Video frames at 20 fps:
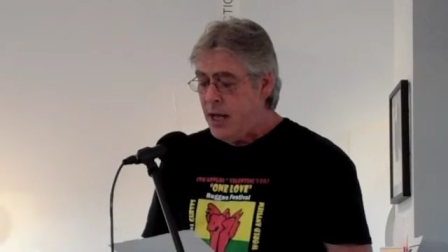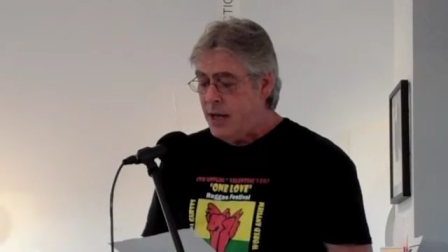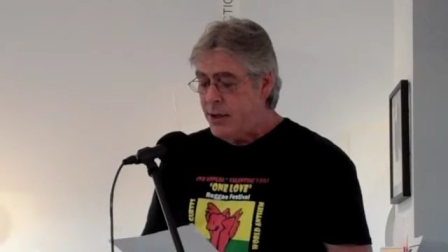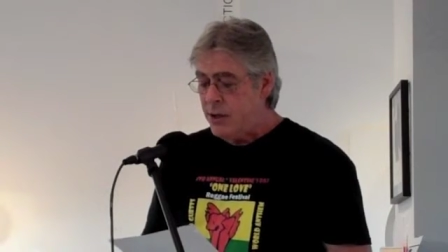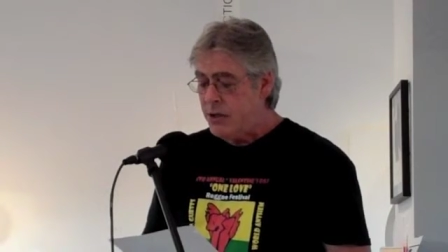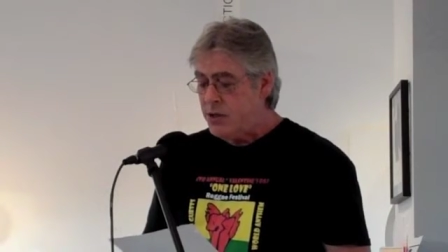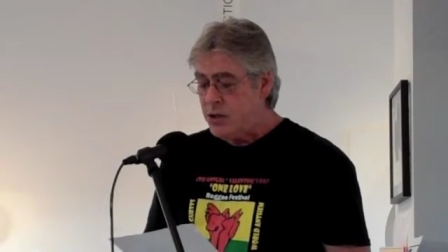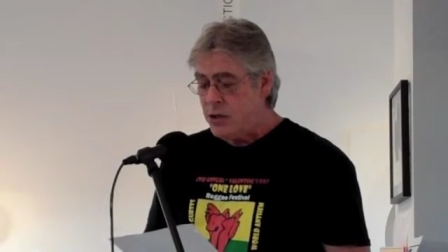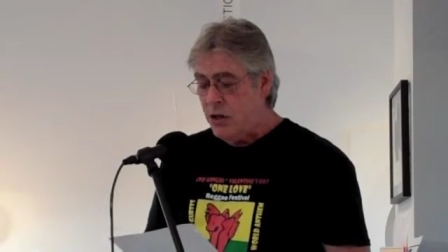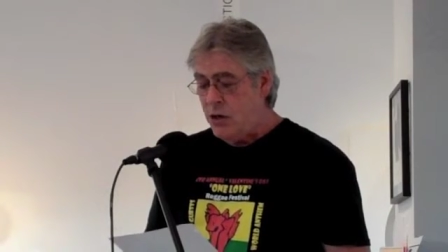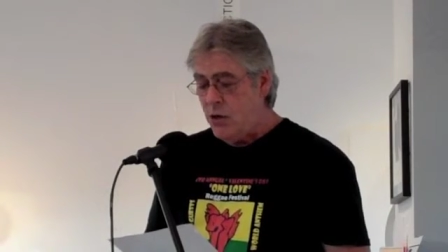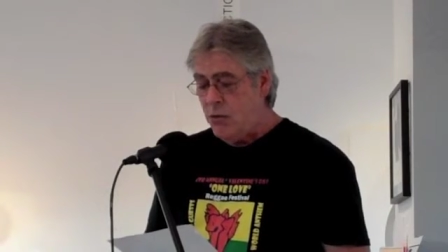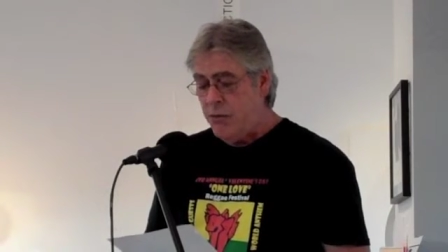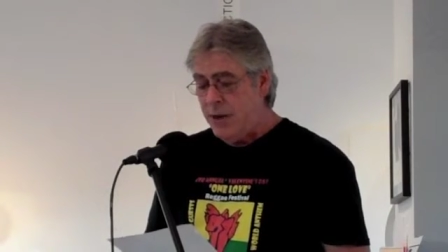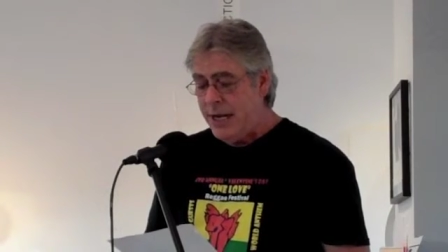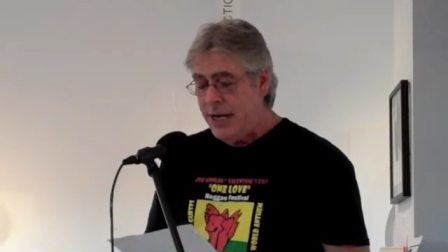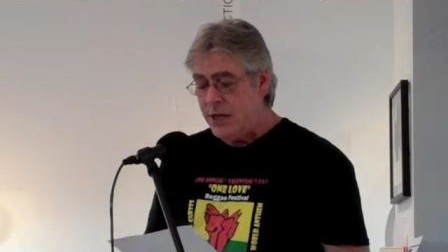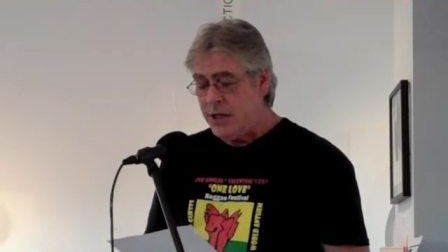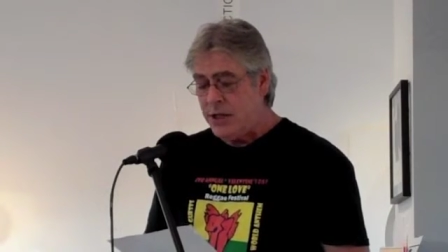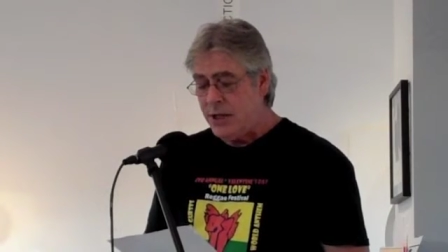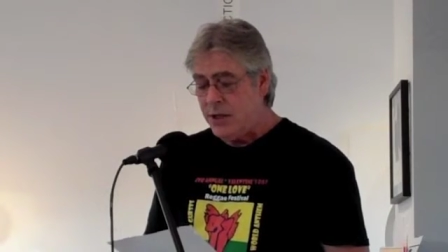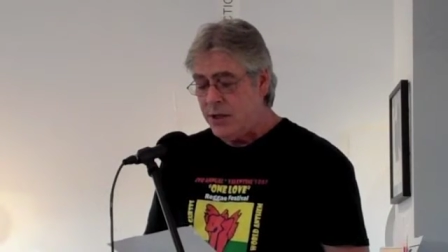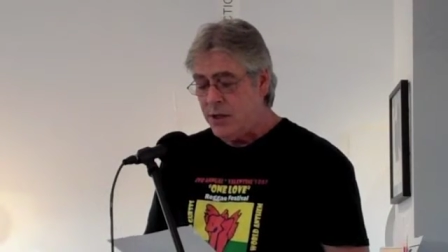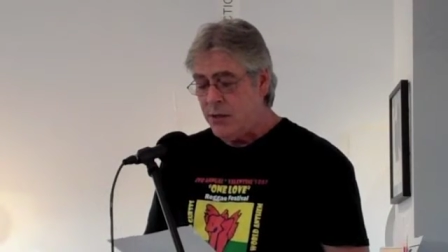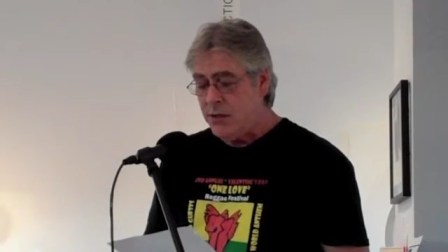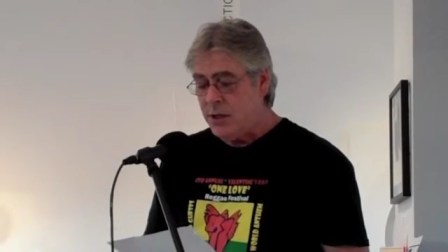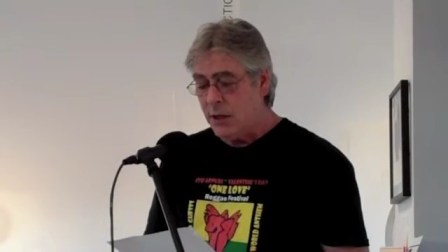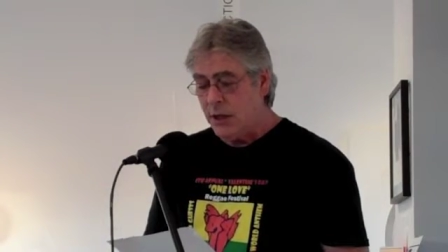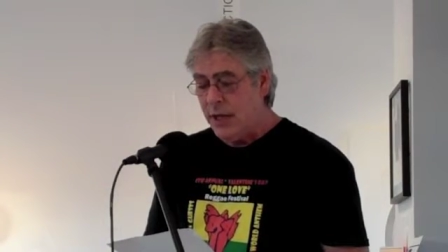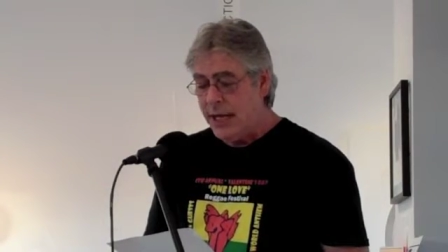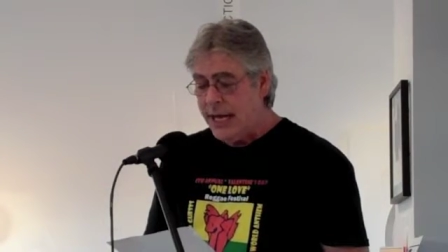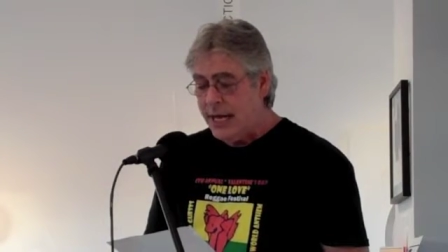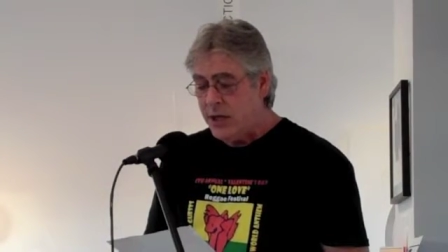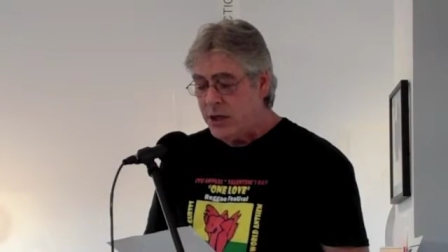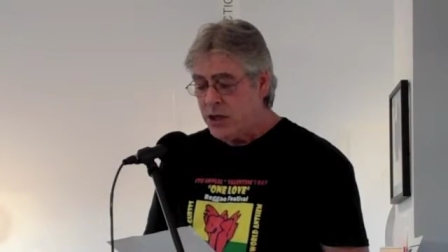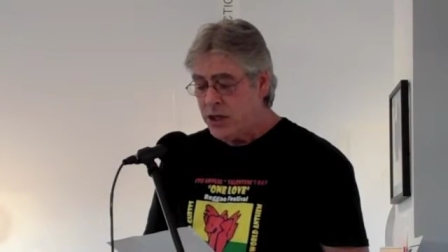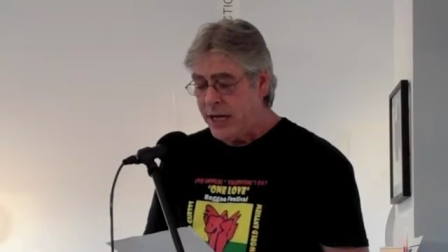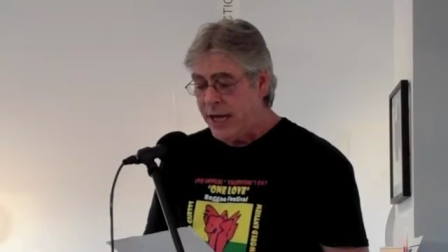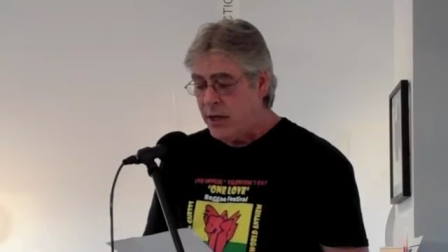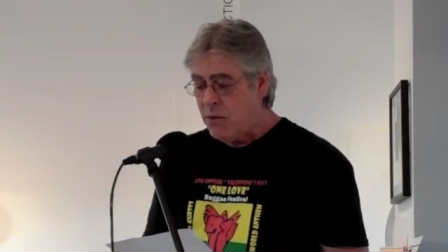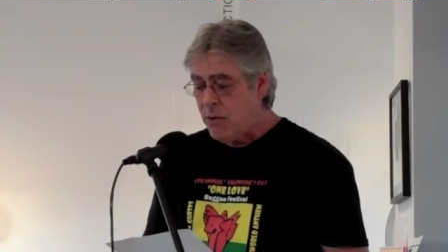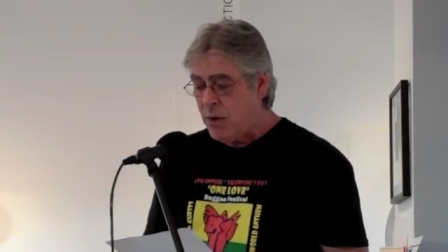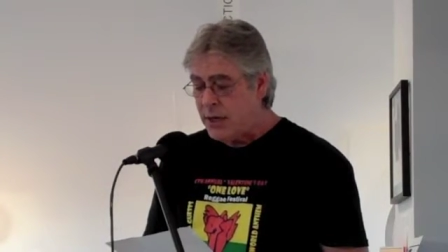there's no reason to delay San